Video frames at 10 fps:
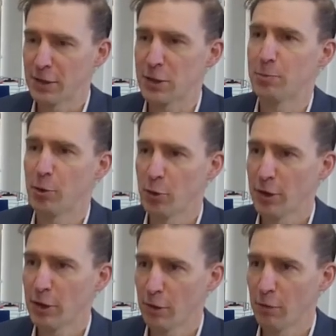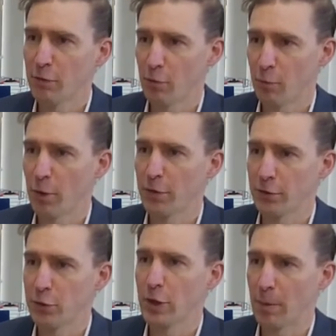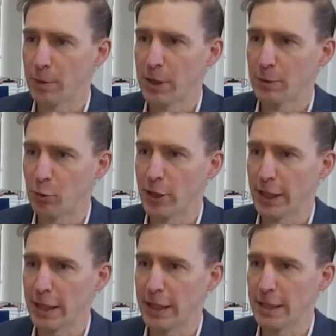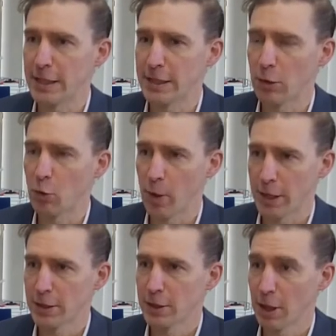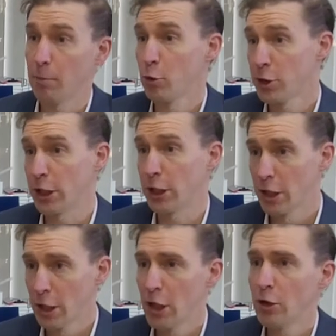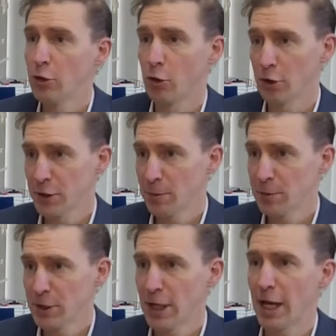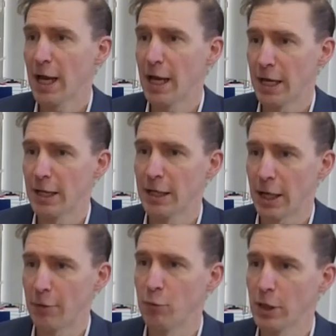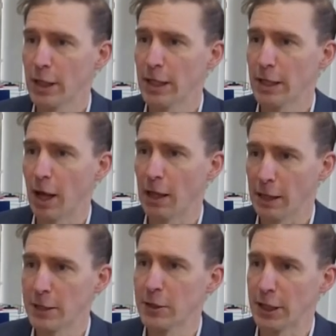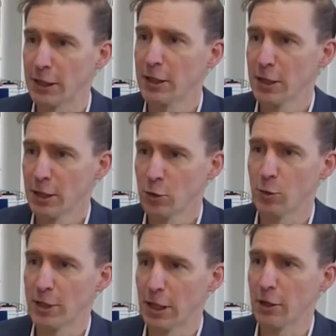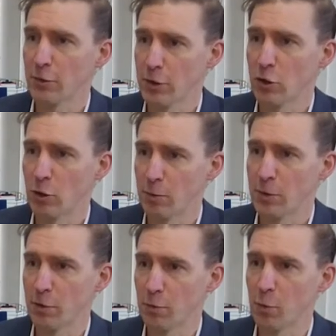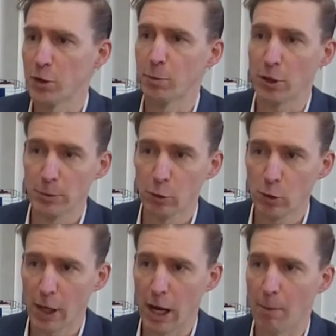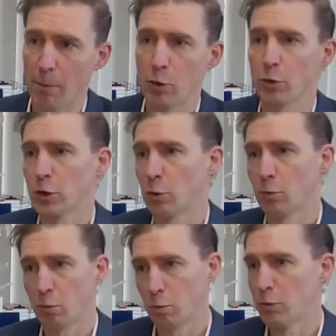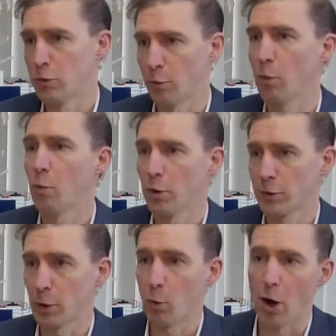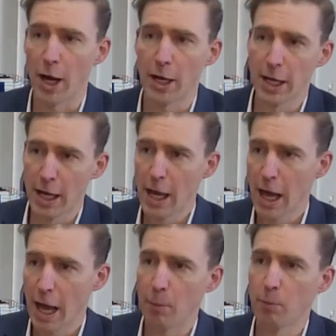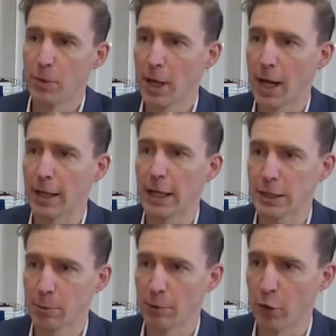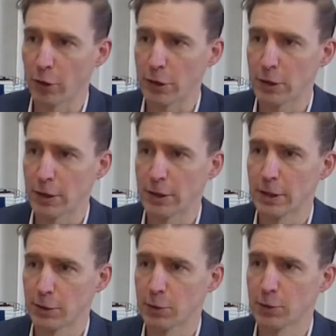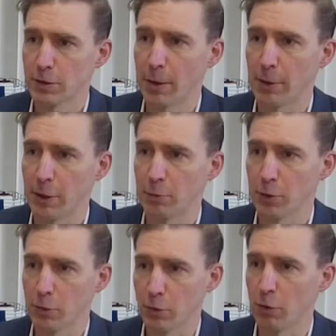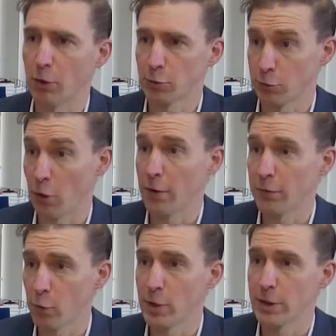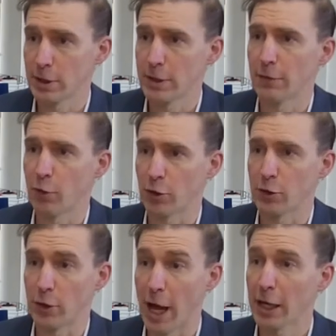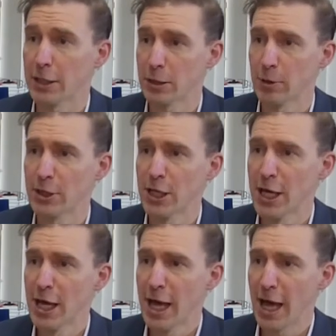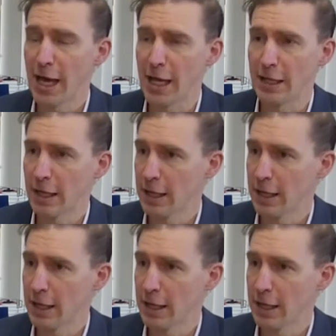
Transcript: spirit of what the two companies bring is always pushing new concepts and really listening to each other in terms of what's possible, but also sort of what's required. And the customer focus. It's something that Austal strives for is the focus on our customers, and